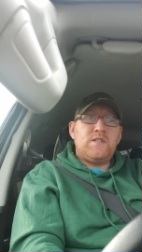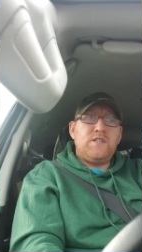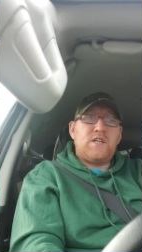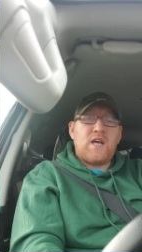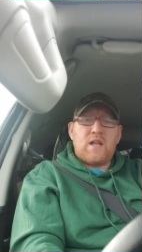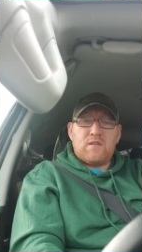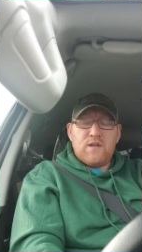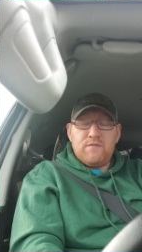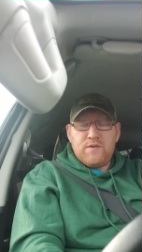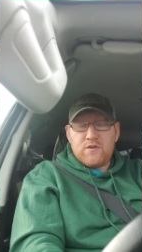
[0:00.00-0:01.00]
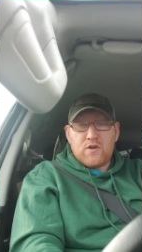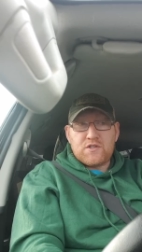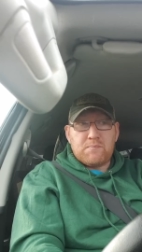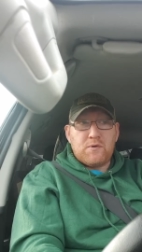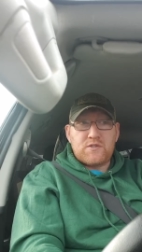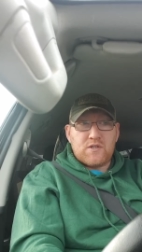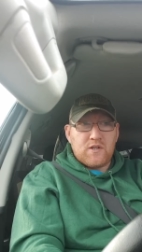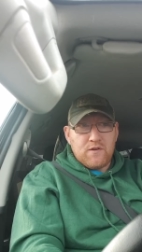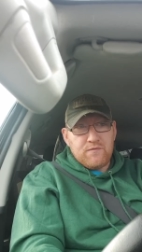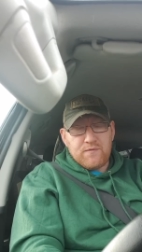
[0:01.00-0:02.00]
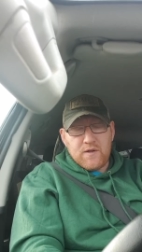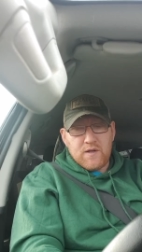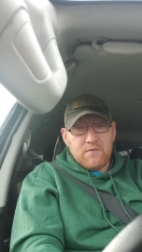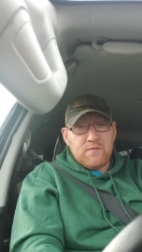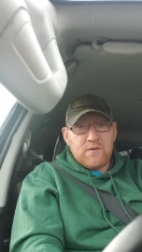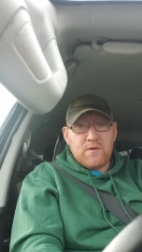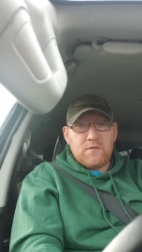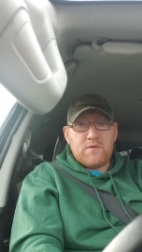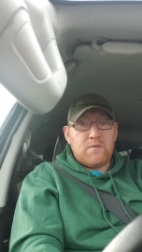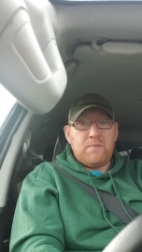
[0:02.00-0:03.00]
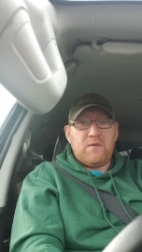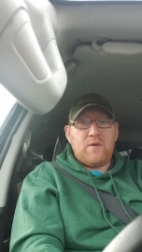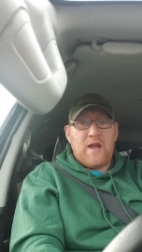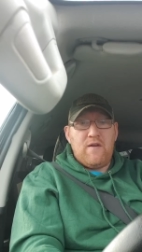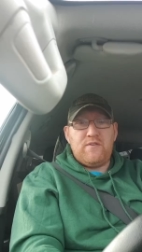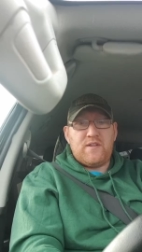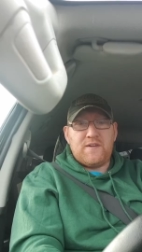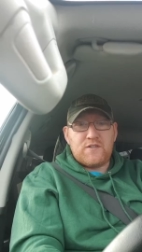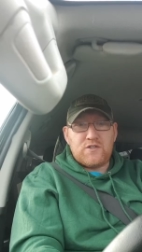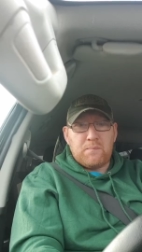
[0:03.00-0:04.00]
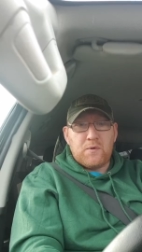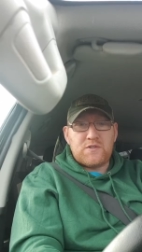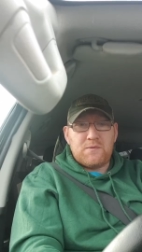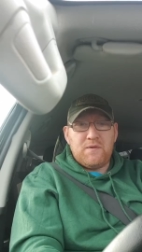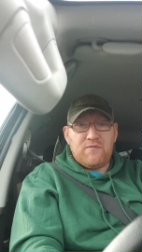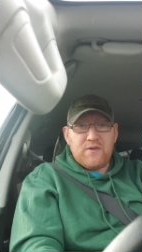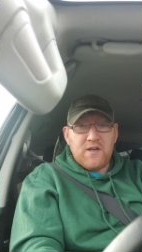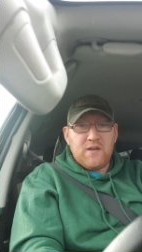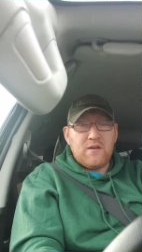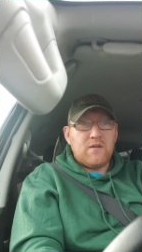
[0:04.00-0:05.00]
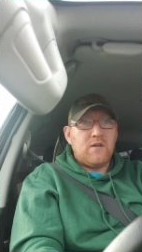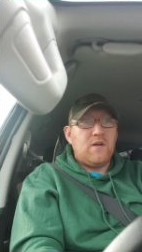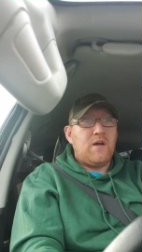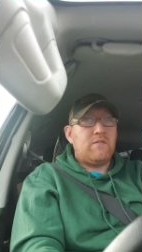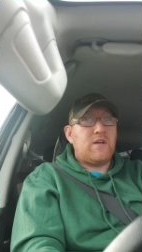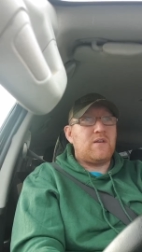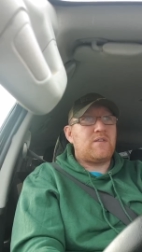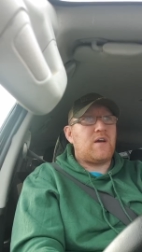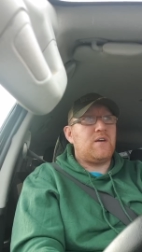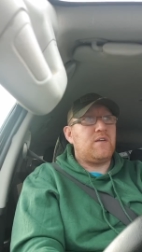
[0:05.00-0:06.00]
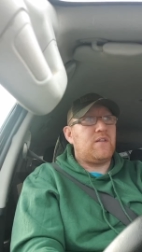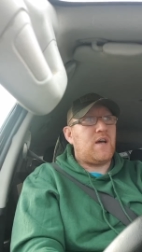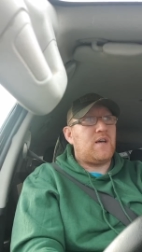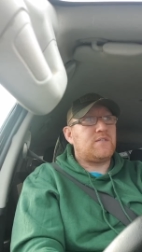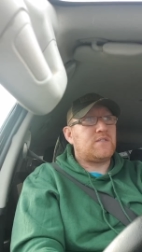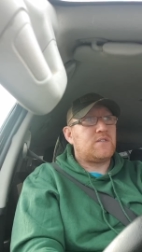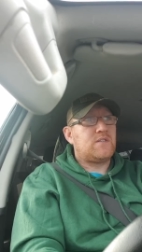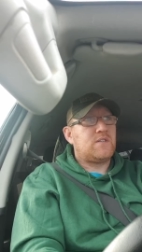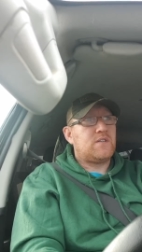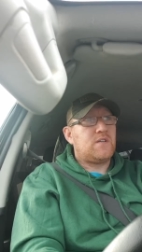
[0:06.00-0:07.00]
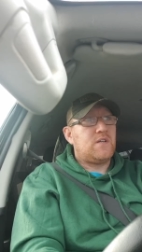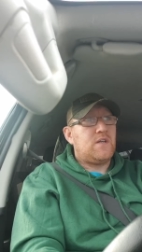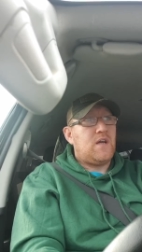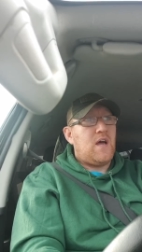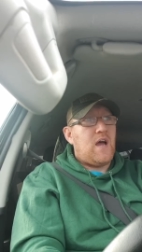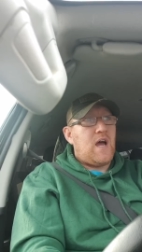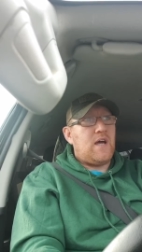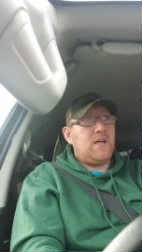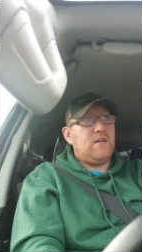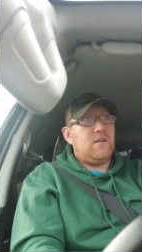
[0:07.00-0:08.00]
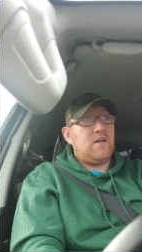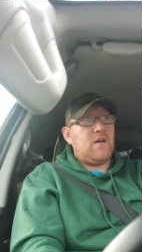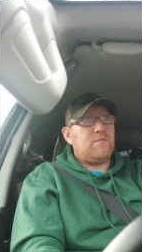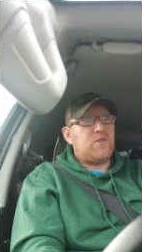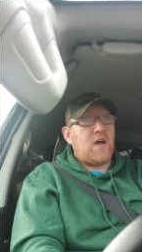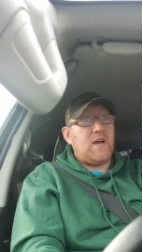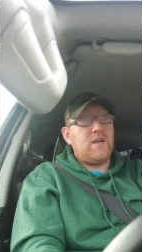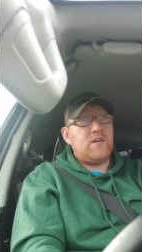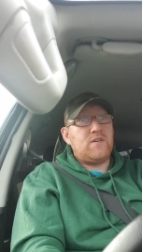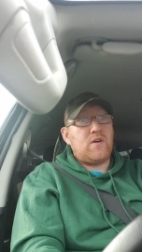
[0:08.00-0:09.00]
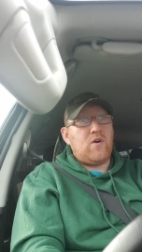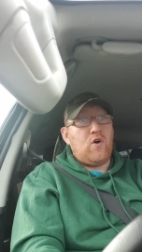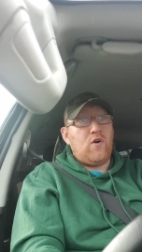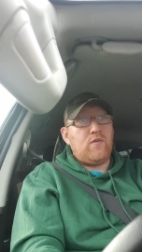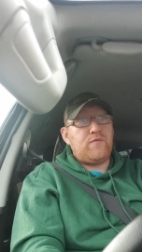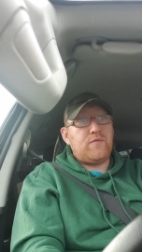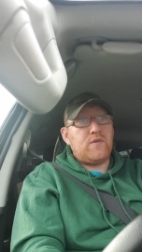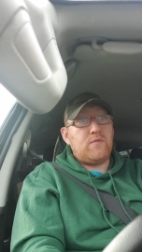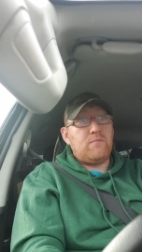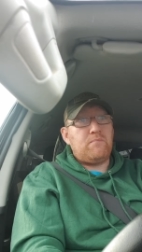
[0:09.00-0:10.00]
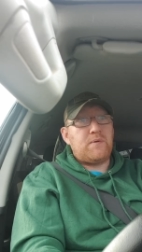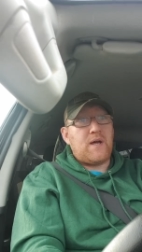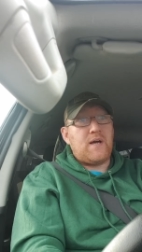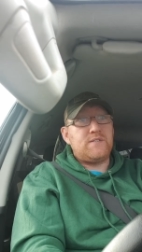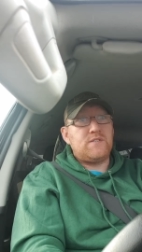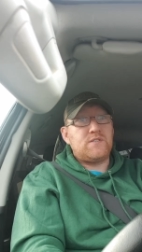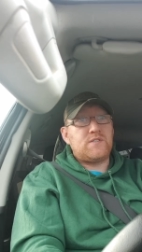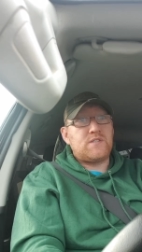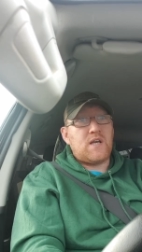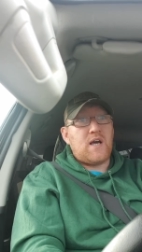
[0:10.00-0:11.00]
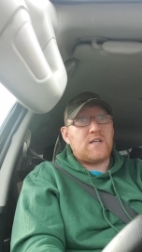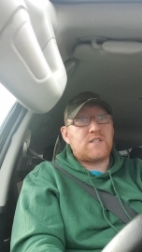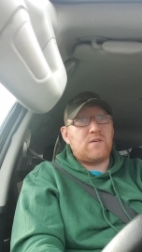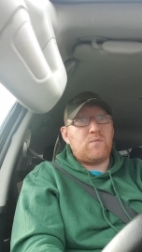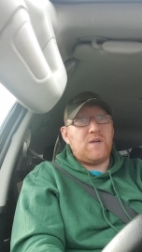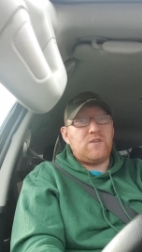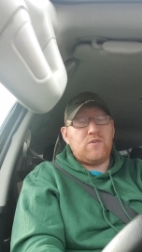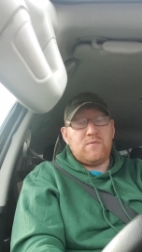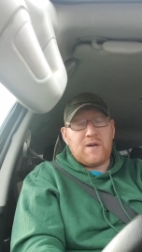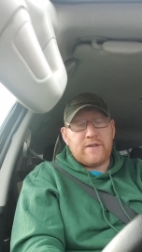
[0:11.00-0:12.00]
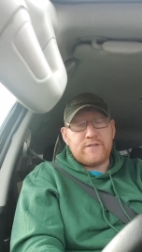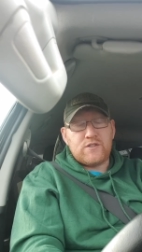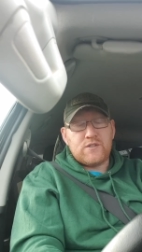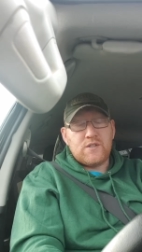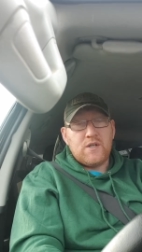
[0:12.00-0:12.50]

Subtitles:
You can't live. You're not supposed to live. Everything's supposed to be free. Kind of tired of that. I'm tired of brands asking way too much